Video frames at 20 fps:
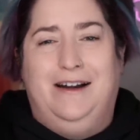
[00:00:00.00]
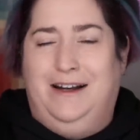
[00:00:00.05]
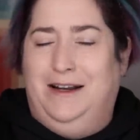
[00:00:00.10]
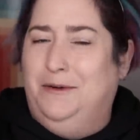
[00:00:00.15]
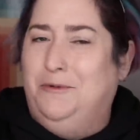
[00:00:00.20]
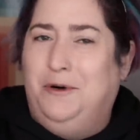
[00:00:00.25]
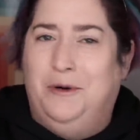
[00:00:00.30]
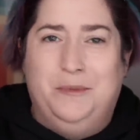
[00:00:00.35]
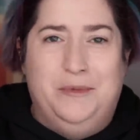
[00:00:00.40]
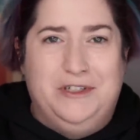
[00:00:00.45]
I
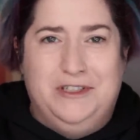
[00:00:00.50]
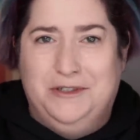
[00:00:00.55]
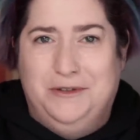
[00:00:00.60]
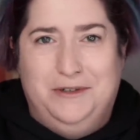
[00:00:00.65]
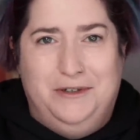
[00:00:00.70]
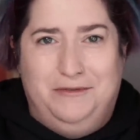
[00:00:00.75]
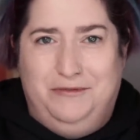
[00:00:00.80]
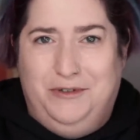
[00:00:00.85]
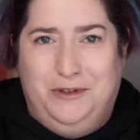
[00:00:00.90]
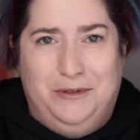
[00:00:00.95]
won't be
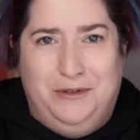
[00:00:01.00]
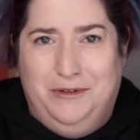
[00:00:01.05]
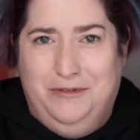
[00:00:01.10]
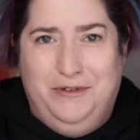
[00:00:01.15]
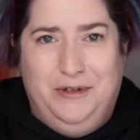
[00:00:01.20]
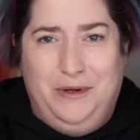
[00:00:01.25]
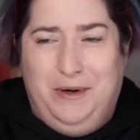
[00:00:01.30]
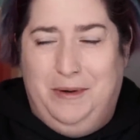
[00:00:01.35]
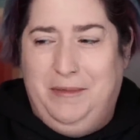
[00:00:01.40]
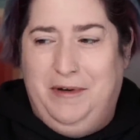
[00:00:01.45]
doing a full
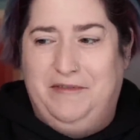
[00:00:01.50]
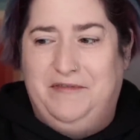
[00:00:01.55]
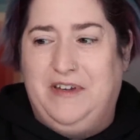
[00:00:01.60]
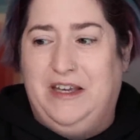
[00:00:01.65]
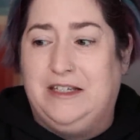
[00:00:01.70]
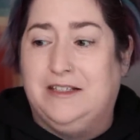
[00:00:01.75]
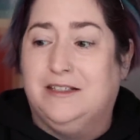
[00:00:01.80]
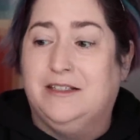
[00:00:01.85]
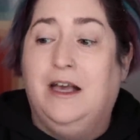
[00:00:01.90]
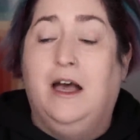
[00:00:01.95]
review on my
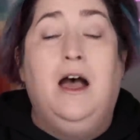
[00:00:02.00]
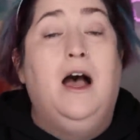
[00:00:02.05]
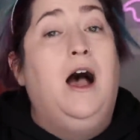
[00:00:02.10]
face.